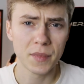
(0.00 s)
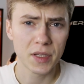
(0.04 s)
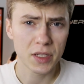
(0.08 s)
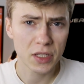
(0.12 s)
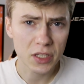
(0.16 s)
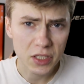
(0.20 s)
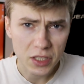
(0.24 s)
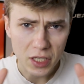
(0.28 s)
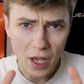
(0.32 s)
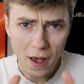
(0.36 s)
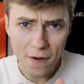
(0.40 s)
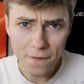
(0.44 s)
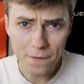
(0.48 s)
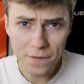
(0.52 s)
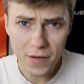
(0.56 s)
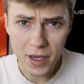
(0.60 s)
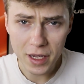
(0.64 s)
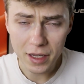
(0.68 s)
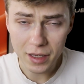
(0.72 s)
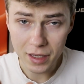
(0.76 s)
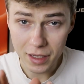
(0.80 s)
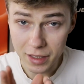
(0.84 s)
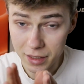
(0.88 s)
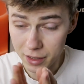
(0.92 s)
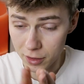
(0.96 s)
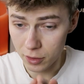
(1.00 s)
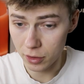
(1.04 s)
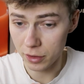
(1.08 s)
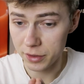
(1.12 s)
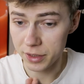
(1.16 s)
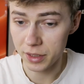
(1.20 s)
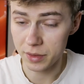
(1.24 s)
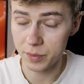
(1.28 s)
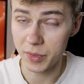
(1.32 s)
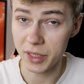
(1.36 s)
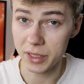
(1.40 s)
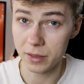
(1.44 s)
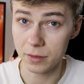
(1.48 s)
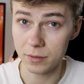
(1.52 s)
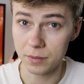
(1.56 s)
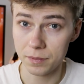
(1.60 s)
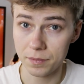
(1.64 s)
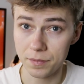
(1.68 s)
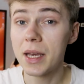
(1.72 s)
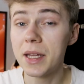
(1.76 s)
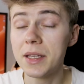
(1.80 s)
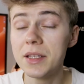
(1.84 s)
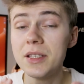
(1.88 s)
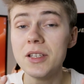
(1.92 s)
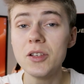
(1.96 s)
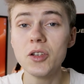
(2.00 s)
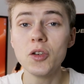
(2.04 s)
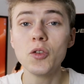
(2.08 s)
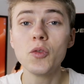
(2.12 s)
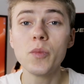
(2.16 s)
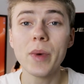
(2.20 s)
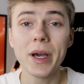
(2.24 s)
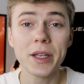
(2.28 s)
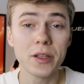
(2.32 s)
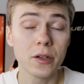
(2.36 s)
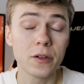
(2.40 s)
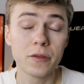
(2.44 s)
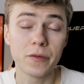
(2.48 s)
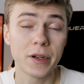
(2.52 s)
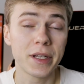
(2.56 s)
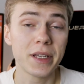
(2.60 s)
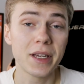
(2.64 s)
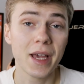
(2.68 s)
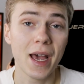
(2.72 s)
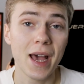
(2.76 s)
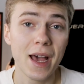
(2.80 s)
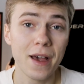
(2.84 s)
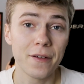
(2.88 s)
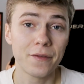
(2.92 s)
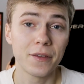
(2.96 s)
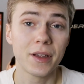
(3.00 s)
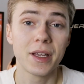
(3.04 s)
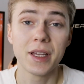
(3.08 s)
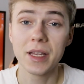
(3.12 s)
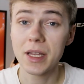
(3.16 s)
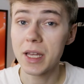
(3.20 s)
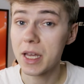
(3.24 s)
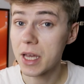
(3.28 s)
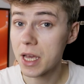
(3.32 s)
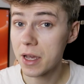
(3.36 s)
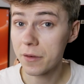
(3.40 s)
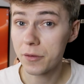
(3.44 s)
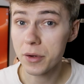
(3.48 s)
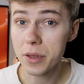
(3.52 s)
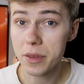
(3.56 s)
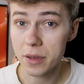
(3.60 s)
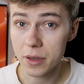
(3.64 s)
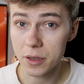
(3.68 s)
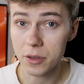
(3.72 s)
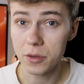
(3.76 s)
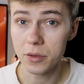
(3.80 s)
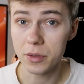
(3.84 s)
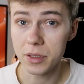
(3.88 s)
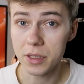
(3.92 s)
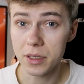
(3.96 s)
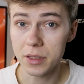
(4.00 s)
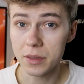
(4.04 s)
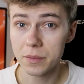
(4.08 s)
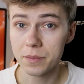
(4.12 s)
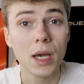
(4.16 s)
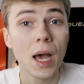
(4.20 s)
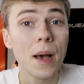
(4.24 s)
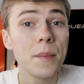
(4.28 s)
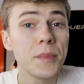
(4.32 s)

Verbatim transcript: Something in a golden middle, and you might already have everything you need.